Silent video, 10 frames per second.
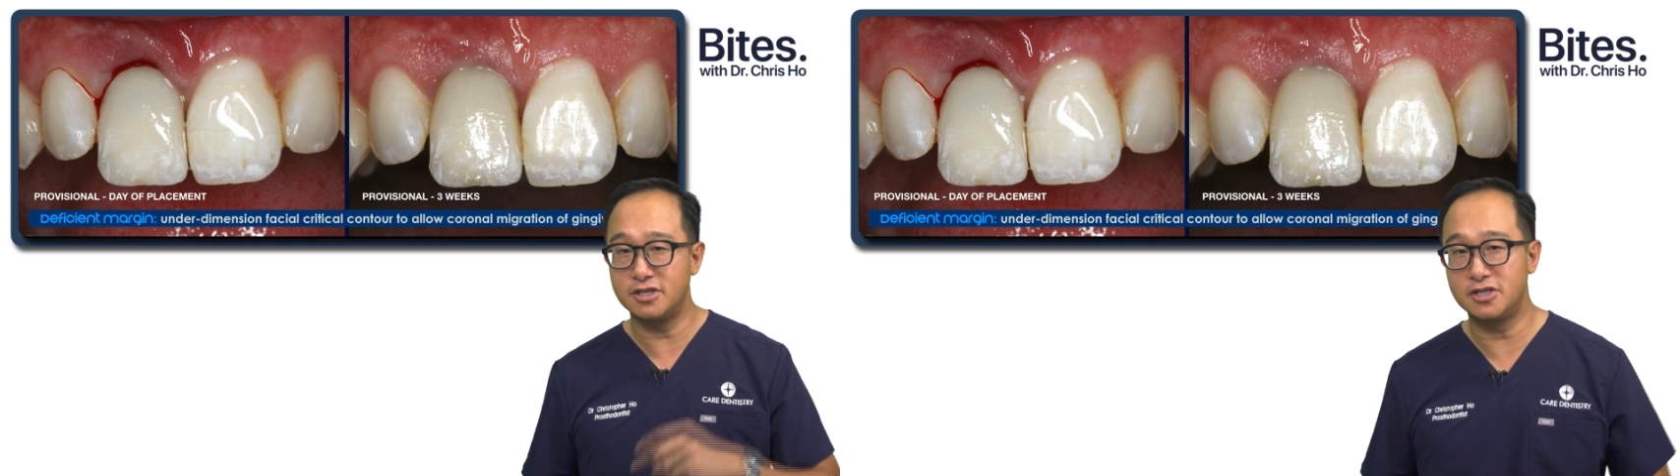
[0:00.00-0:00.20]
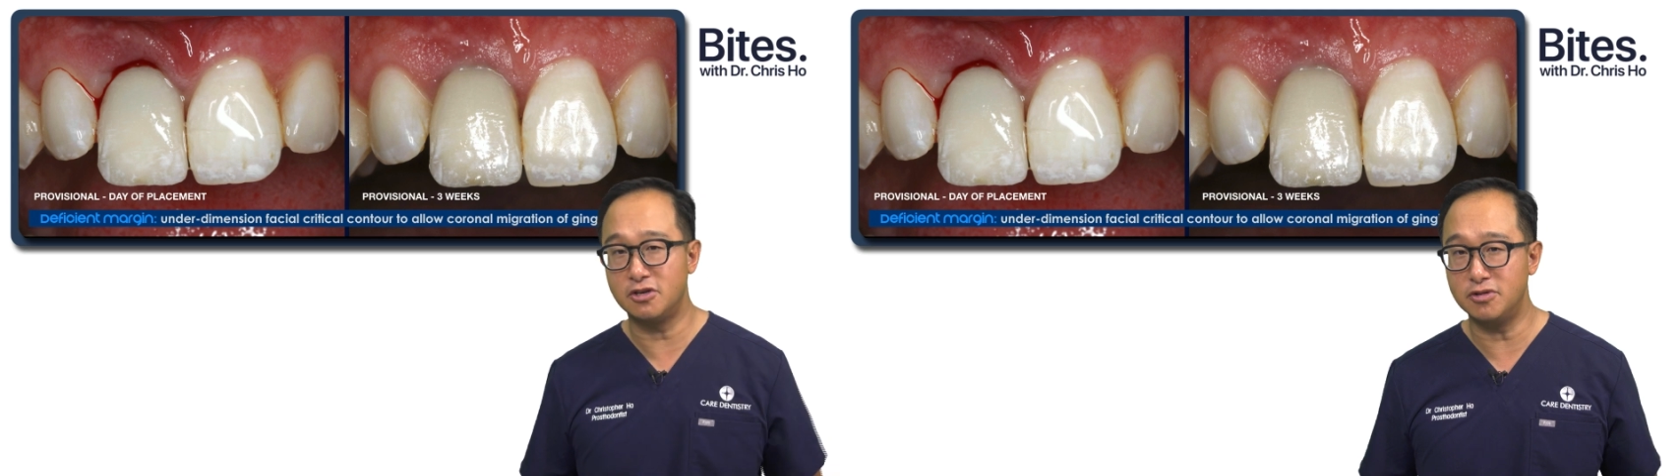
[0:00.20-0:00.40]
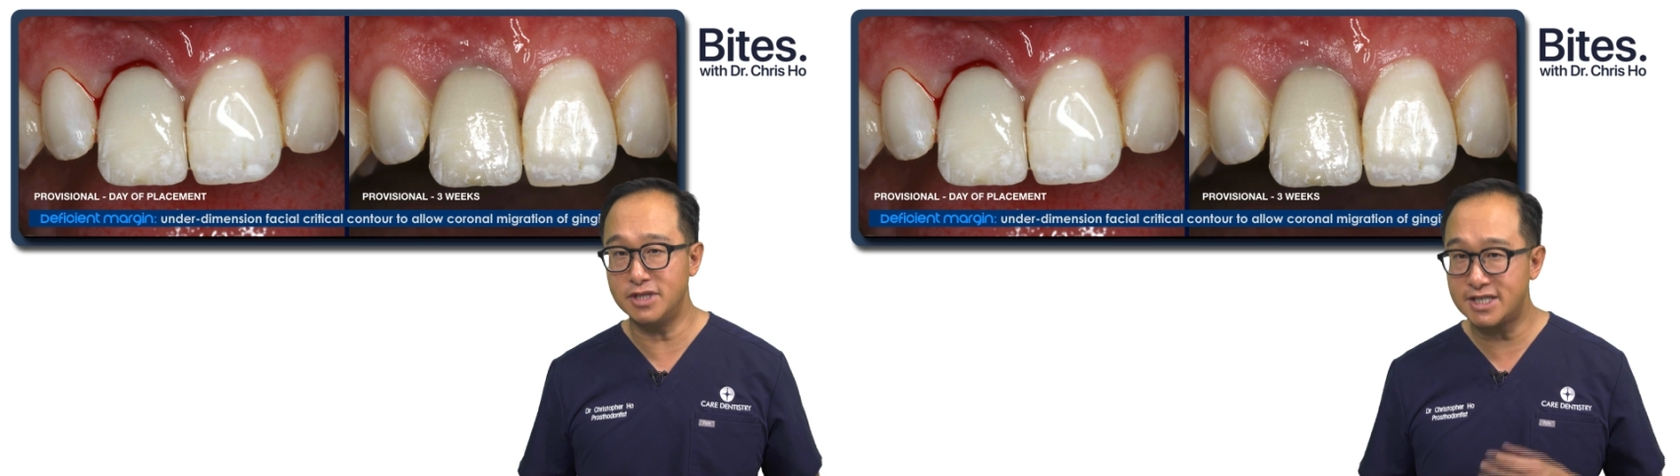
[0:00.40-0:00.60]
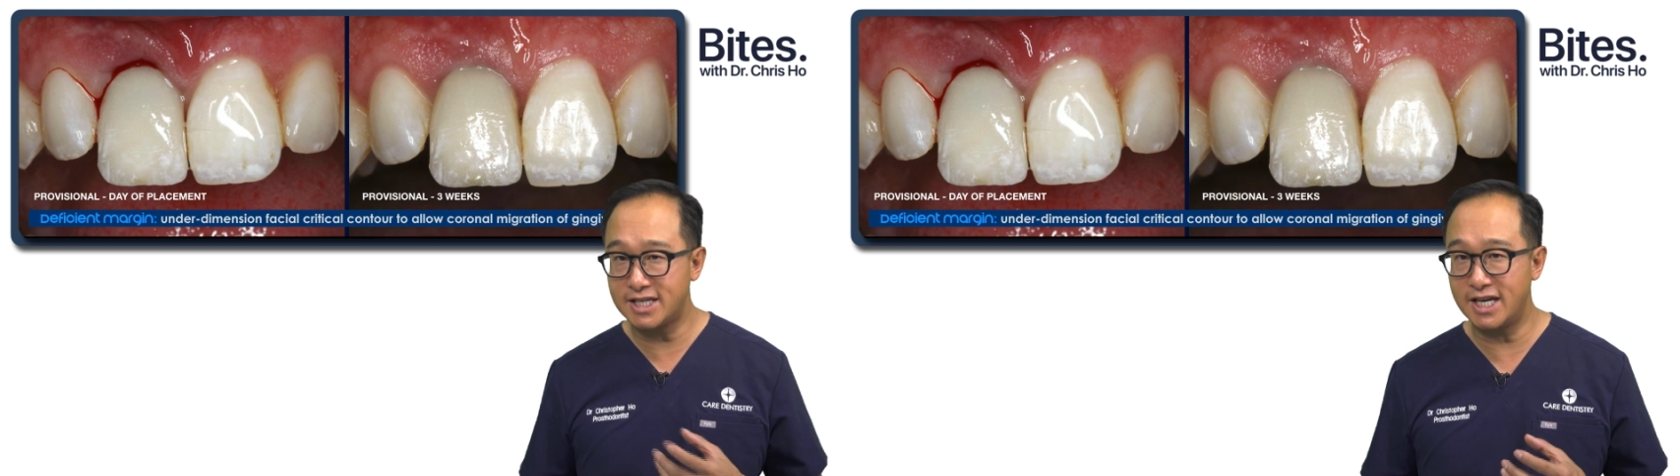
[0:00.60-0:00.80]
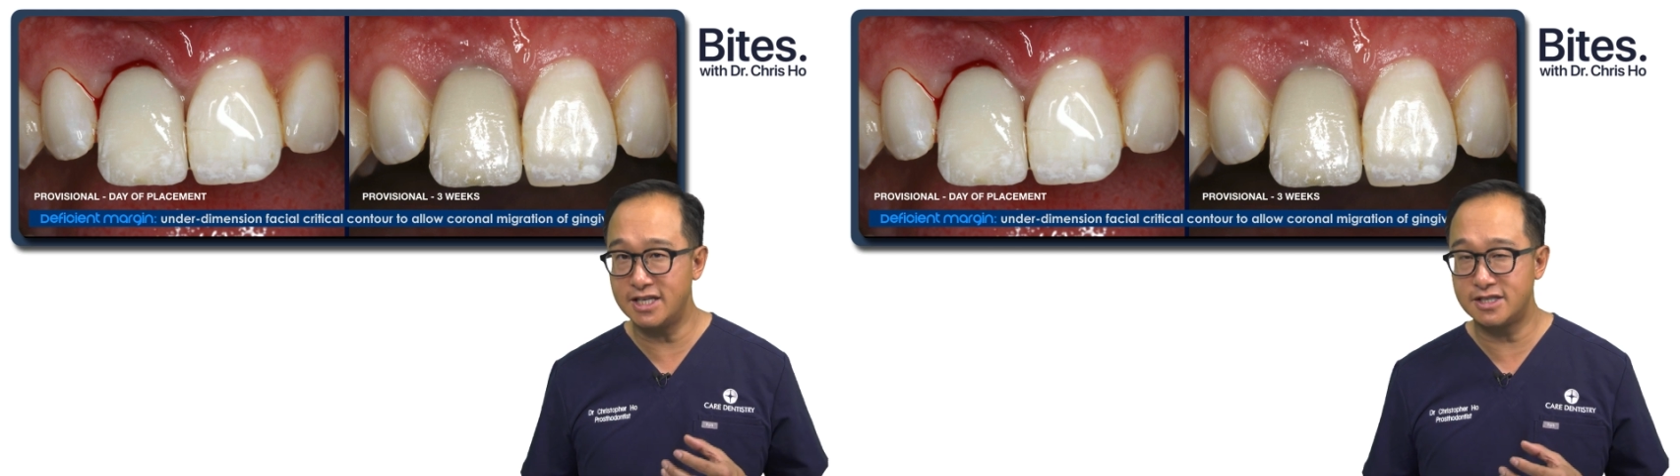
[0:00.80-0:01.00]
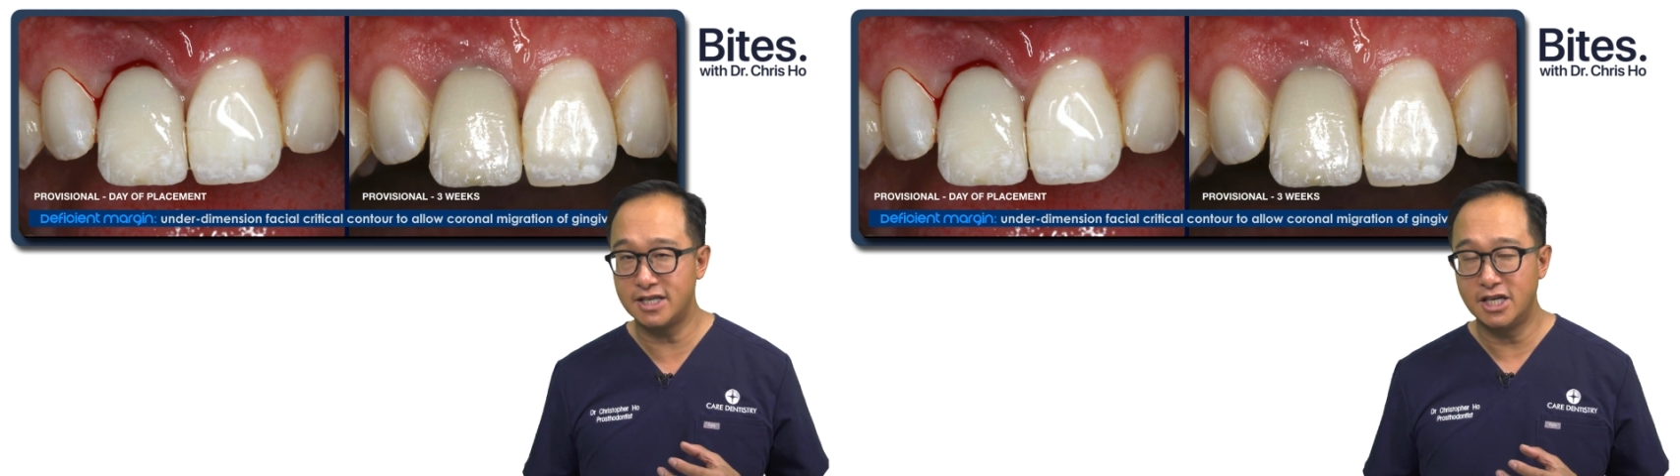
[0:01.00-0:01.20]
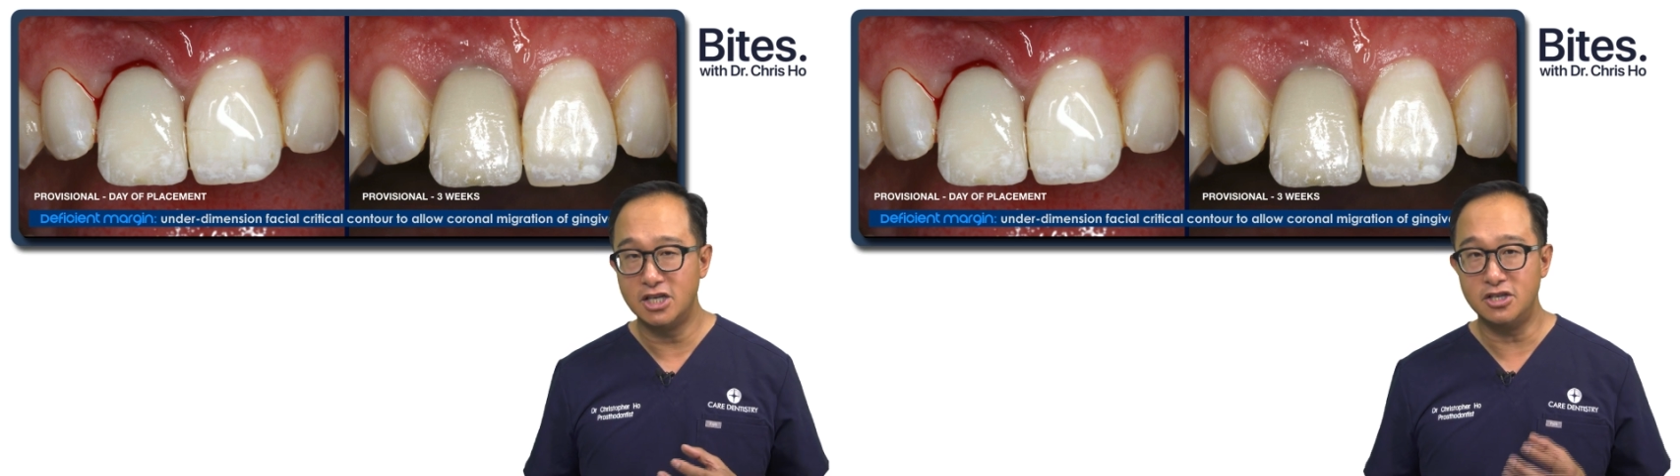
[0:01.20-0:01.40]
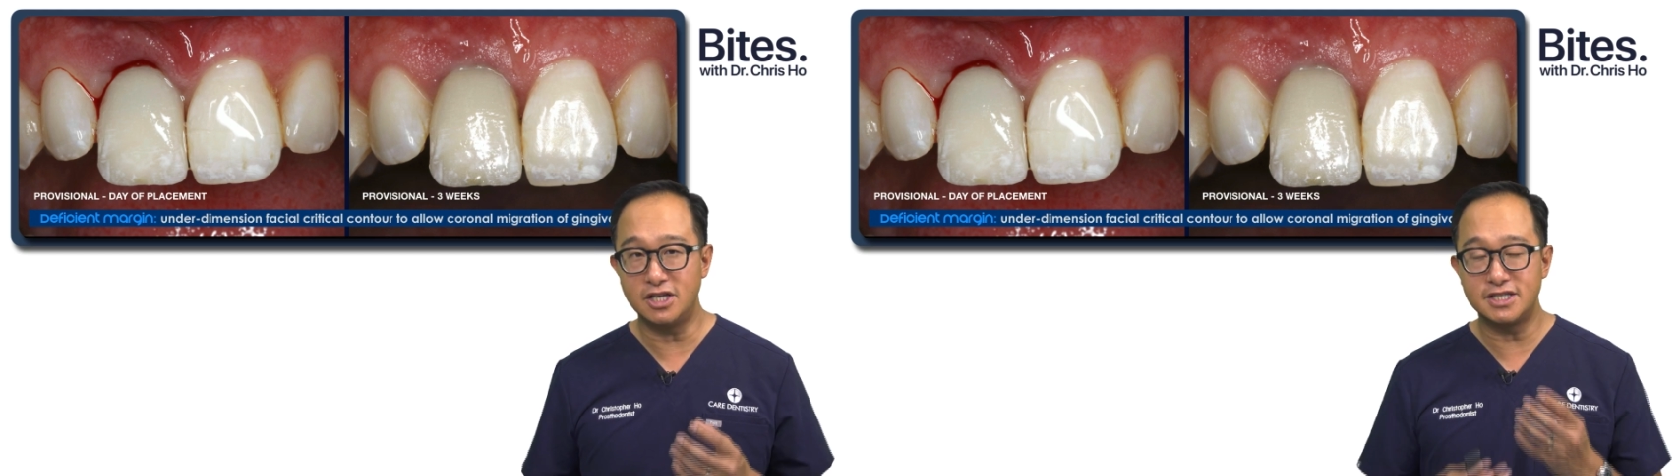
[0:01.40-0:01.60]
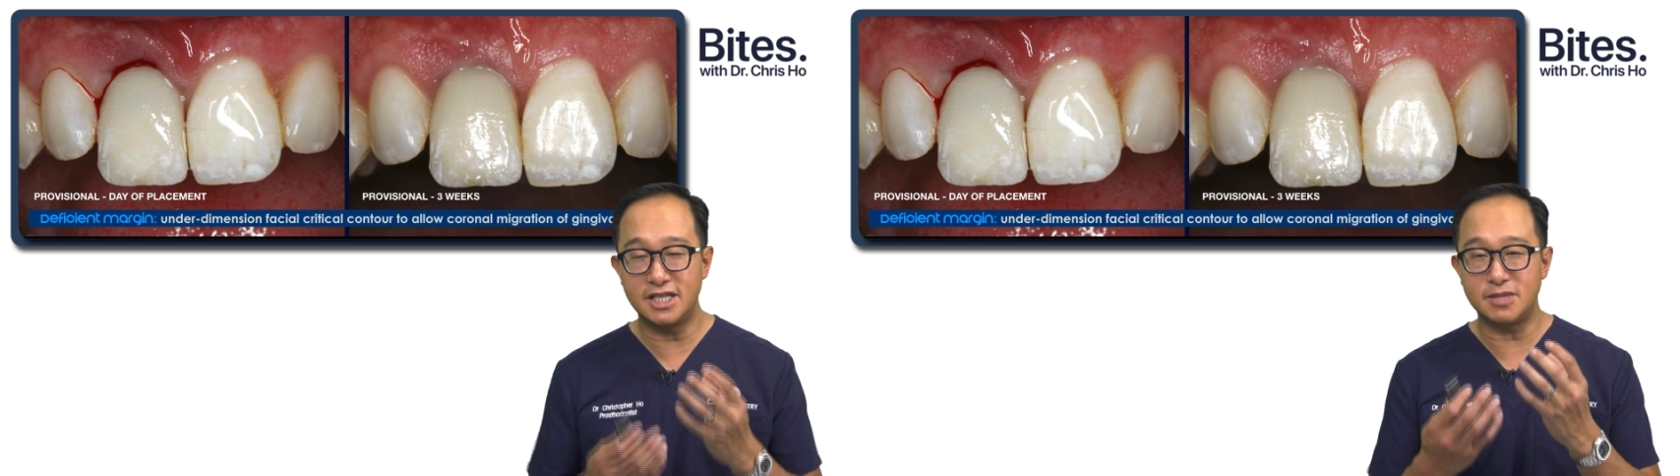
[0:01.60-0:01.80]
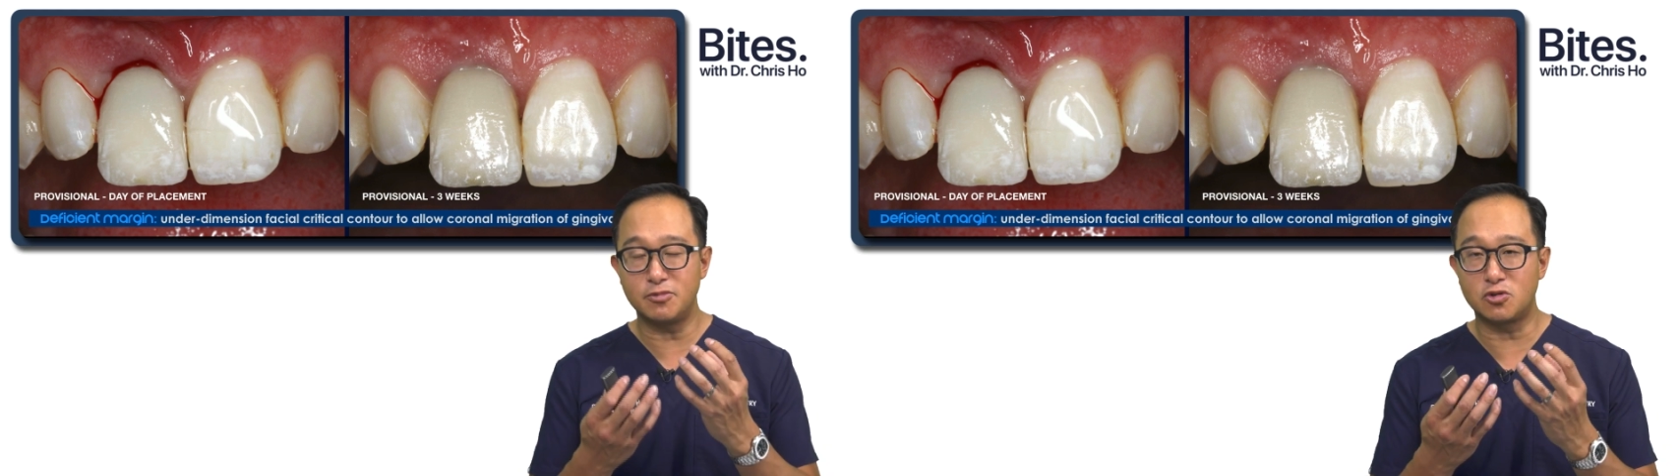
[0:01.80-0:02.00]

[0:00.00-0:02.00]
So in this case, you can see some